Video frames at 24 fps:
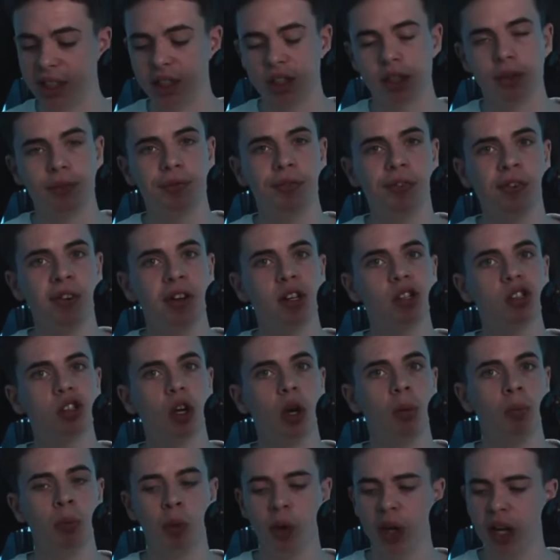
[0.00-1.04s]
So for
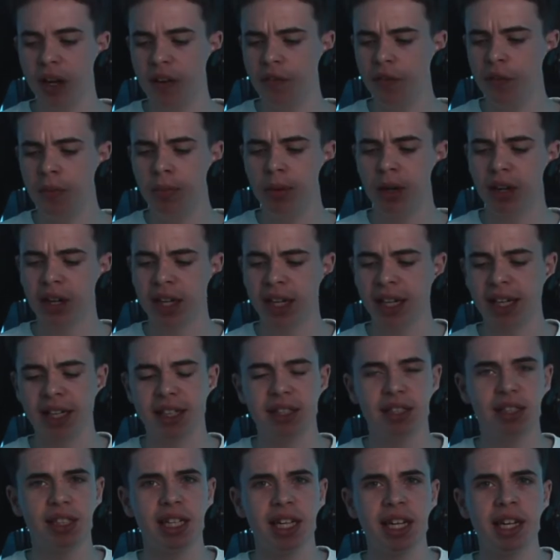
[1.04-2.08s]
example, if you plug in an
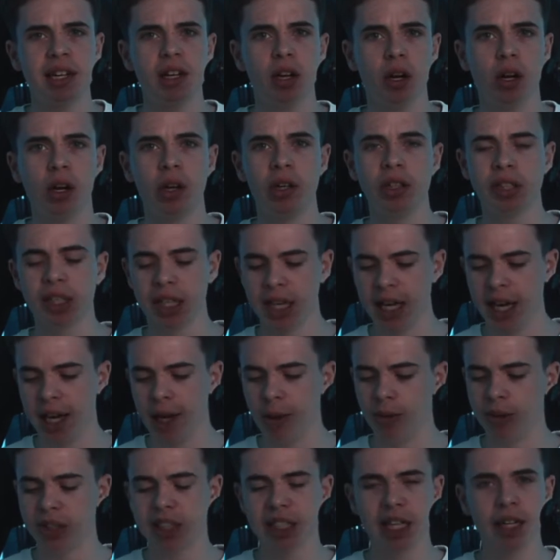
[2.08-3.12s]
SD card, it
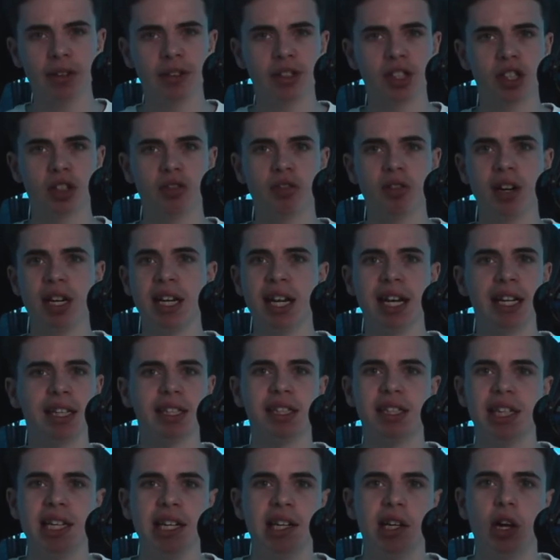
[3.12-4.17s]
will say on the screen
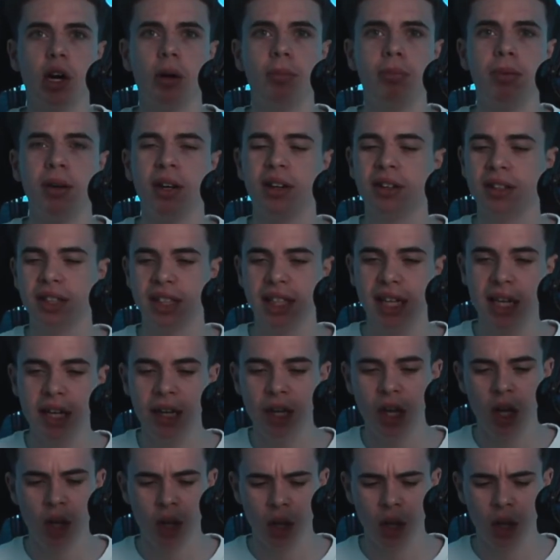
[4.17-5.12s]
SD card plugged in,